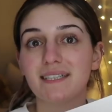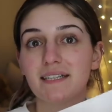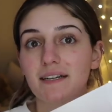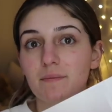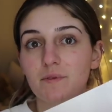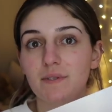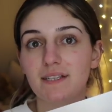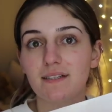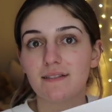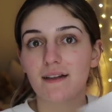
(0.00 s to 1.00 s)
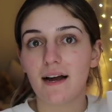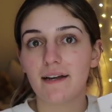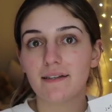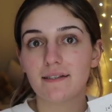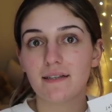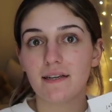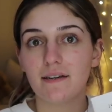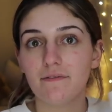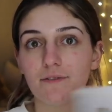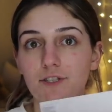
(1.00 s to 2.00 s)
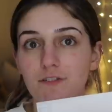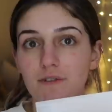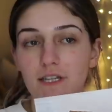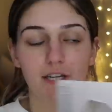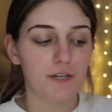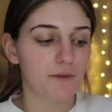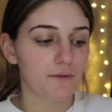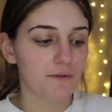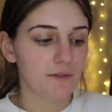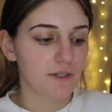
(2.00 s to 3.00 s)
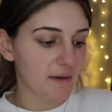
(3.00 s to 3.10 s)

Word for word: And then it comes with this signed sleeve, which is really cute.